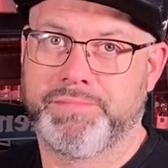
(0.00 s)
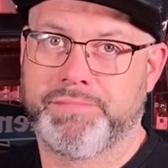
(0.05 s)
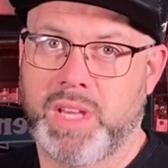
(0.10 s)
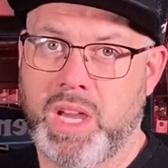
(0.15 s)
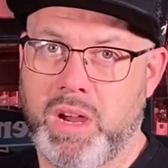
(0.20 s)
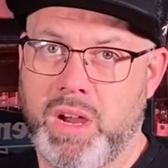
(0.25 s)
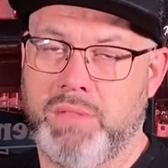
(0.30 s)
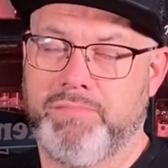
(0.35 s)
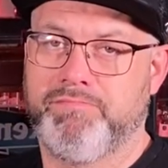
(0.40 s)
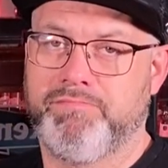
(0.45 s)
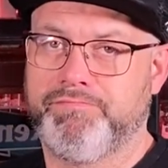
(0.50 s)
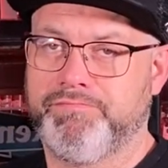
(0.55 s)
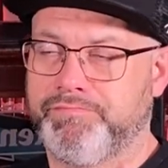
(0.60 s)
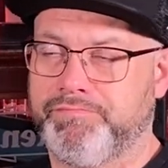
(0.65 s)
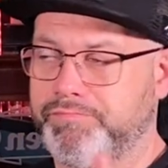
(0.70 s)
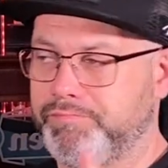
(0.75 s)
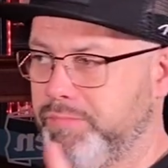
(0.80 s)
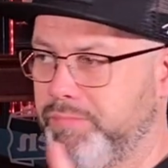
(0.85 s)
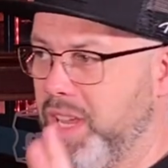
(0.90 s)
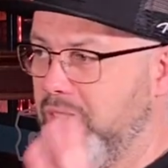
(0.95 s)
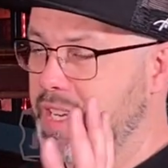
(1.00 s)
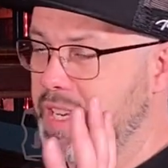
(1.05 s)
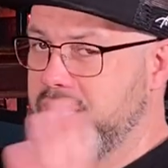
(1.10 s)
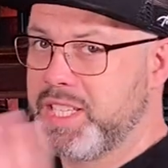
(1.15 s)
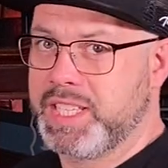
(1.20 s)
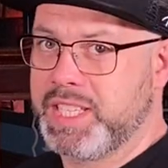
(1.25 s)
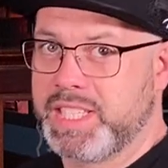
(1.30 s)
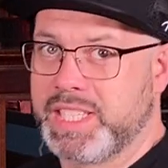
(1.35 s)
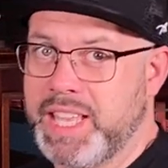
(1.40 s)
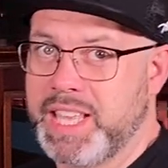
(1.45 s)
Oh, and this
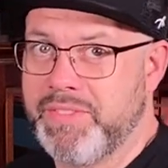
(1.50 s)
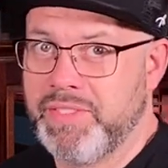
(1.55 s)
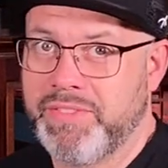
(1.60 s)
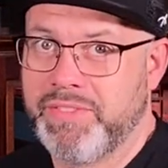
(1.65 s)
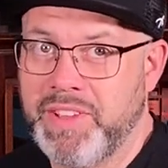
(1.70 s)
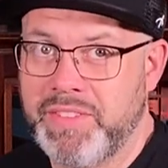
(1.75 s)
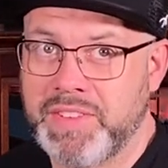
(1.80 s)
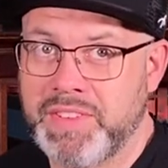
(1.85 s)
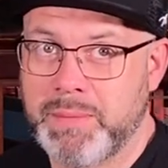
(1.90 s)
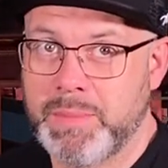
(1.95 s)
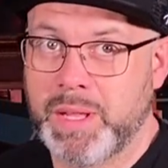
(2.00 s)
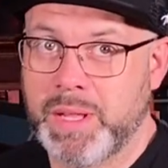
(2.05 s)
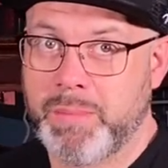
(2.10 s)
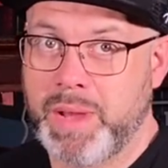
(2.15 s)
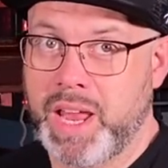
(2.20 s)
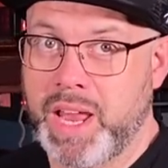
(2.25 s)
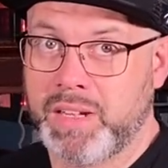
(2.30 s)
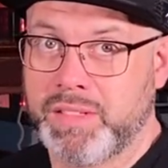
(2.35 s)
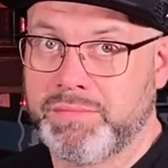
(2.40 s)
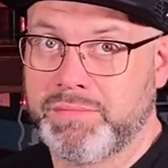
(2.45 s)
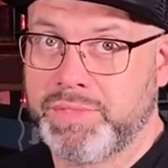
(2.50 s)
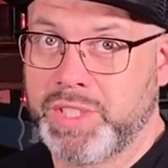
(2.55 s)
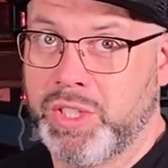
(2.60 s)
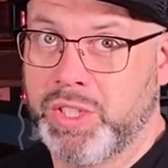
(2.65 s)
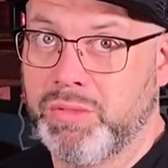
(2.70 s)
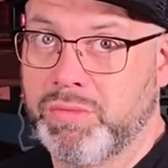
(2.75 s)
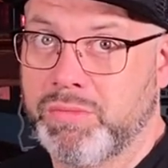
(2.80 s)
is a 750ml bottle too,